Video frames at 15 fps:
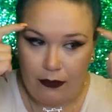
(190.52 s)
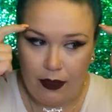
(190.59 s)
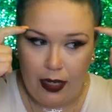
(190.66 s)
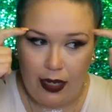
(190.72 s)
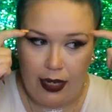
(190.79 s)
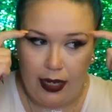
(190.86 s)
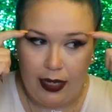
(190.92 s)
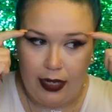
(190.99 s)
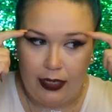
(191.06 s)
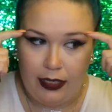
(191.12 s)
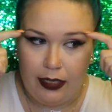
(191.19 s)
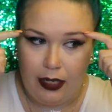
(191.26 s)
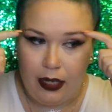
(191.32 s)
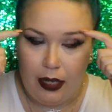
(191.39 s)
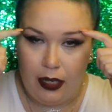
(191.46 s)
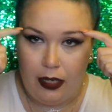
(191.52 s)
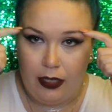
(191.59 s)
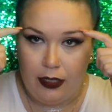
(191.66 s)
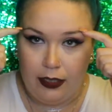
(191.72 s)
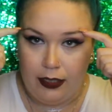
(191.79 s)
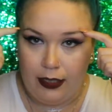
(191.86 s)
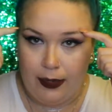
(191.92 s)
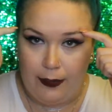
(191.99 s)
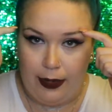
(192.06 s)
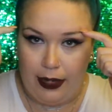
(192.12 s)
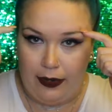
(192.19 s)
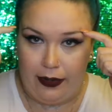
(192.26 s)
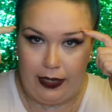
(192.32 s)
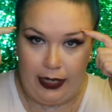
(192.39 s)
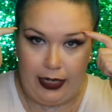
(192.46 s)
and some
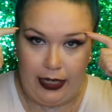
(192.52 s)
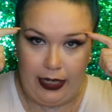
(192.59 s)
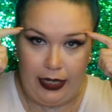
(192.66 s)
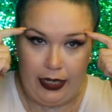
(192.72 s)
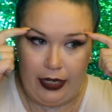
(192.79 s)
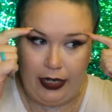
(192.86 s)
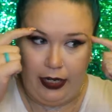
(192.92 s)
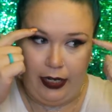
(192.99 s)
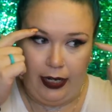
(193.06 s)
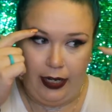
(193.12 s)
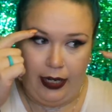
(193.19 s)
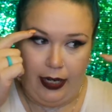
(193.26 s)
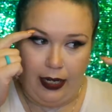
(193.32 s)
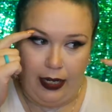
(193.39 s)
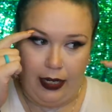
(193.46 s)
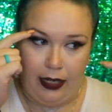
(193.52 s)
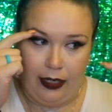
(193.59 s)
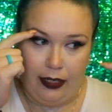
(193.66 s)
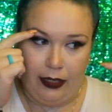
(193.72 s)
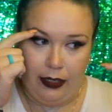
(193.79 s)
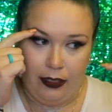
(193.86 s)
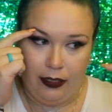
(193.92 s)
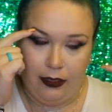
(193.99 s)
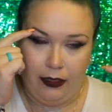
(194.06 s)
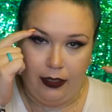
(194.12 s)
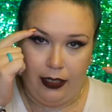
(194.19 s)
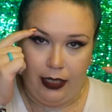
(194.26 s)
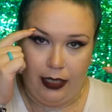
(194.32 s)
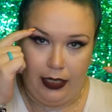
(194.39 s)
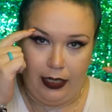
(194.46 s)
area here and
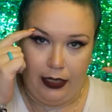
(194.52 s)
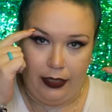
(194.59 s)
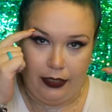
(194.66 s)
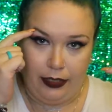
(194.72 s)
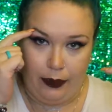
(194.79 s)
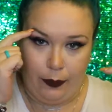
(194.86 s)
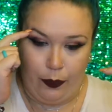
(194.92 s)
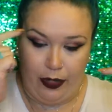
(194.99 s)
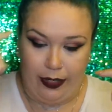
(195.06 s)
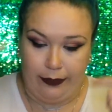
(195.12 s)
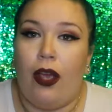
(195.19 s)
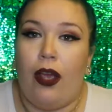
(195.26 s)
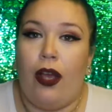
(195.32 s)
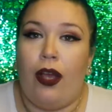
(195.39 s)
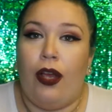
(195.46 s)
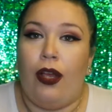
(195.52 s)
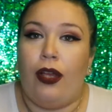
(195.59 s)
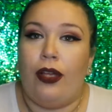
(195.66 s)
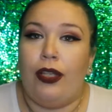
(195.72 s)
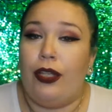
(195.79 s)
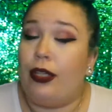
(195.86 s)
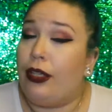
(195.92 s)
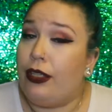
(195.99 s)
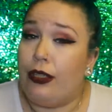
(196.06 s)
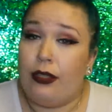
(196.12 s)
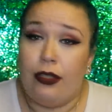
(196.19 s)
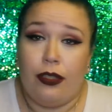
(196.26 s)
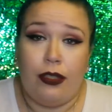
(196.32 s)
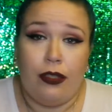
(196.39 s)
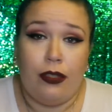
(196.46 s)
in here somewhere. You can
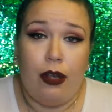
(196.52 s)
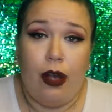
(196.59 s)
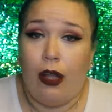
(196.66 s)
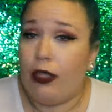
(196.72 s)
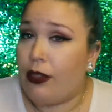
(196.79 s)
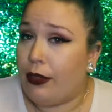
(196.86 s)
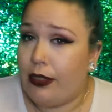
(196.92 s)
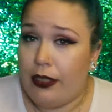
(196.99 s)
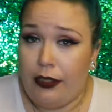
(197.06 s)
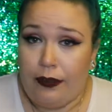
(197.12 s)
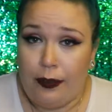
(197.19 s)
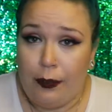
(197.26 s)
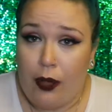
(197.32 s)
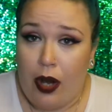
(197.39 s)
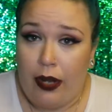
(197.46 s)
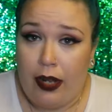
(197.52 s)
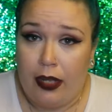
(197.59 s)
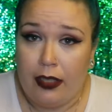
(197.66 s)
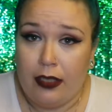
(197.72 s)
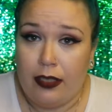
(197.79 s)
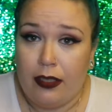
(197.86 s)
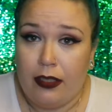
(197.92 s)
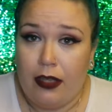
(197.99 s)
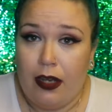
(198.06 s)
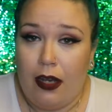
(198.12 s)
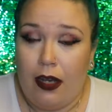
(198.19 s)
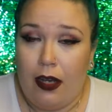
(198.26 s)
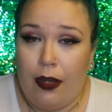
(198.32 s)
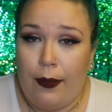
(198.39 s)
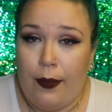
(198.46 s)
use all sorts of different products.
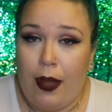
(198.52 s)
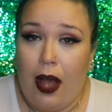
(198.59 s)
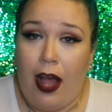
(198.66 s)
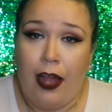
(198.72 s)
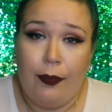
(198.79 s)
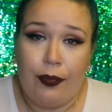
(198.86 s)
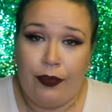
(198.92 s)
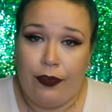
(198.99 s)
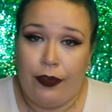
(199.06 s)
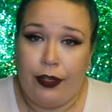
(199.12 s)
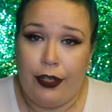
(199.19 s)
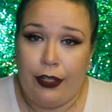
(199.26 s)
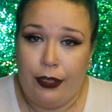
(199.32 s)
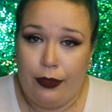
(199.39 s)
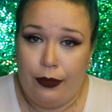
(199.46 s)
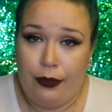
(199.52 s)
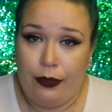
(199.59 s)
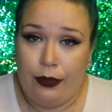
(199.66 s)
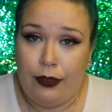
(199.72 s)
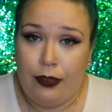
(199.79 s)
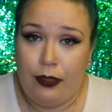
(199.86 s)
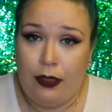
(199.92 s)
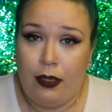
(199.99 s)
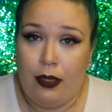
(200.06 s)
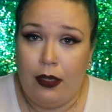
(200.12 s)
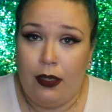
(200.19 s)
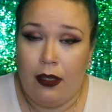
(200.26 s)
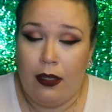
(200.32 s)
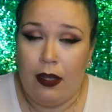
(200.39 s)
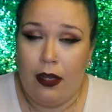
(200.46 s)
I prefer to use
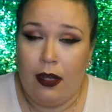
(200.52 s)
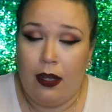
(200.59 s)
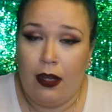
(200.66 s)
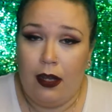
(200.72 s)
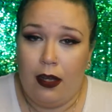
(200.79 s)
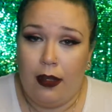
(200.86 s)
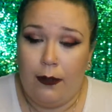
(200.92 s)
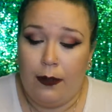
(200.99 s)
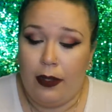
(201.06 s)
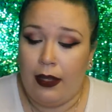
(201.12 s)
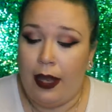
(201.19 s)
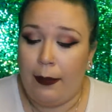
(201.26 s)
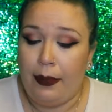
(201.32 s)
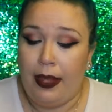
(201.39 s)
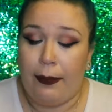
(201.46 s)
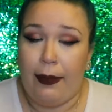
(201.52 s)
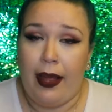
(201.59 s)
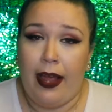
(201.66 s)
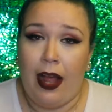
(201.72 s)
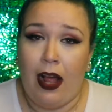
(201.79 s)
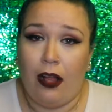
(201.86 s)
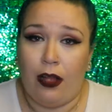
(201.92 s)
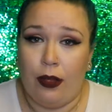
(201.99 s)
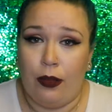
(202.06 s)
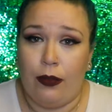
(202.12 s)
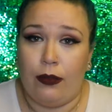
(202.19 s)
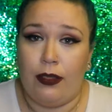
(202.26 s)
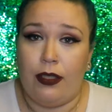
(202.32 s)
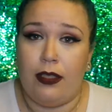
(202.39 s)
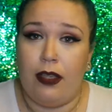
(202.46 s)
Limelight by
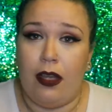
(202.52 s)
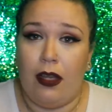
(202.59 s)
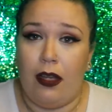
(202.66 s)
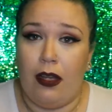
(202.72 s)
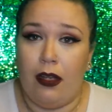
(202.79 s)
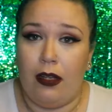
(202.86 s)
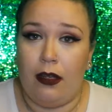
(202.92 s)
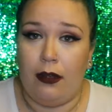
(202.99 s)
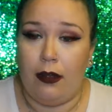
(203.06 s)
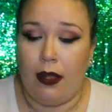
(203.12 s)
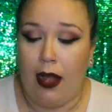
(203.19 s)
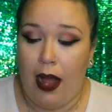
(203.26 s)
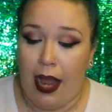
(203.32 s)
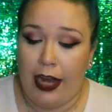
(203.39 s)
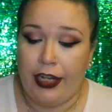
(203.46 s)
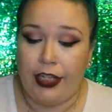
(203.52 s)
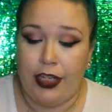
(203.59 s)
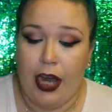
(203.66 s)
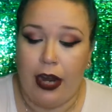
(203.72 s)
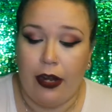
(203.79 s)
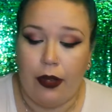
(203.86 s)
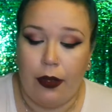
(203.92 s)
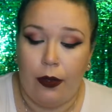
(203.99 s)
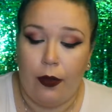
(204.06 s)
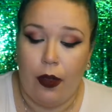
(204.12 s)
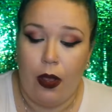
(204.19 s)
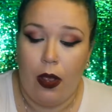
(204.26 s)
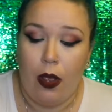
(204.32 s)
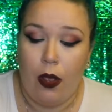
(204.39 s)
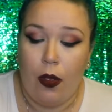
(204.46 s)
Alcone's eyeshadow
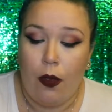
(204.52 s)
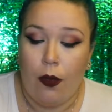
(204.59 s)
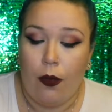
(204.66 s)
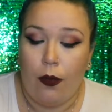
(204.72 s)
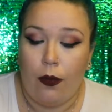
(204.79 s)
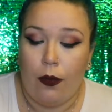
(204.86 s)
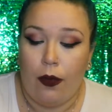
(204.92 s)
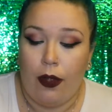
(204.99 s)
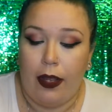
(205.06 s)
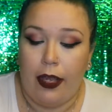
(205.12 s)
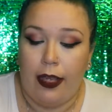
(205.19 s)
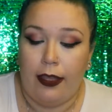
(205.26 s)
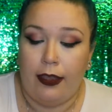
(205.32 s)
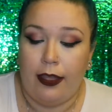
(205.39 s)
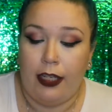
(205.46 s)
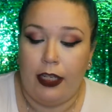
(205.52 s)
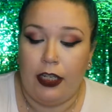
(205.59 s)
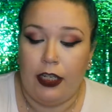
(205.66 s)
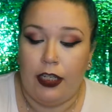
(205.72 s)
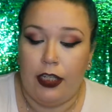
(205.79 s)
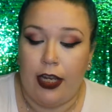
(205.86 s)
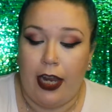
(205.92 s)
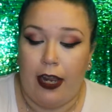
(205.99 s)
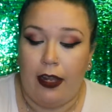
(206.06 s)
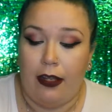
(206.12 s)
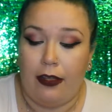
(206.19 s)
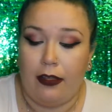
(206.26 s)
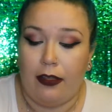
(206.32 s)
in the shade